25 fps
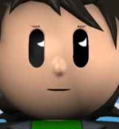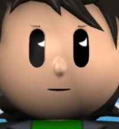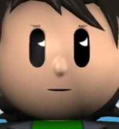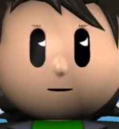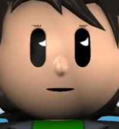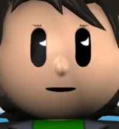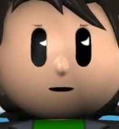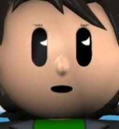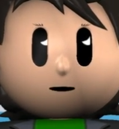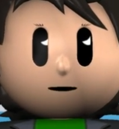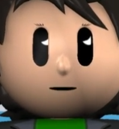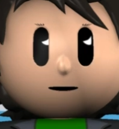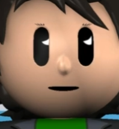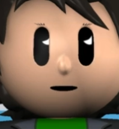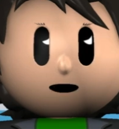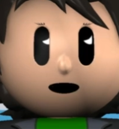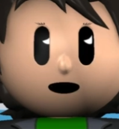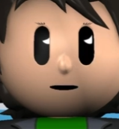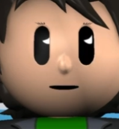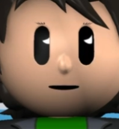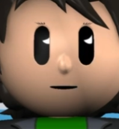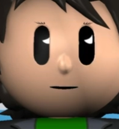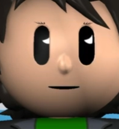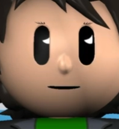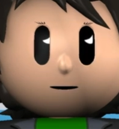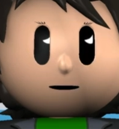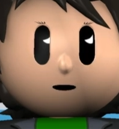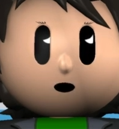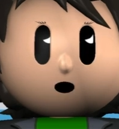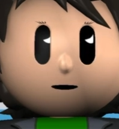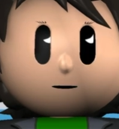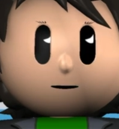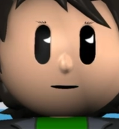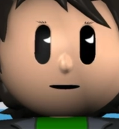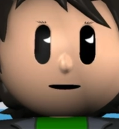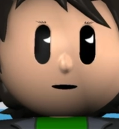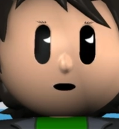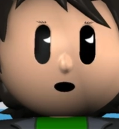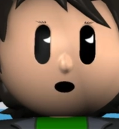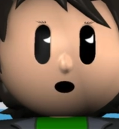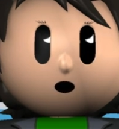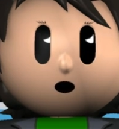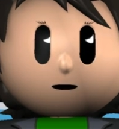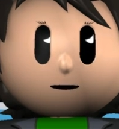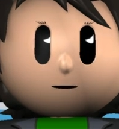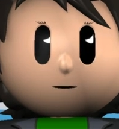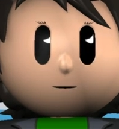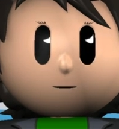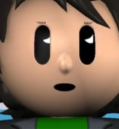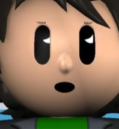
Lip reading: Upon finding donor Paul,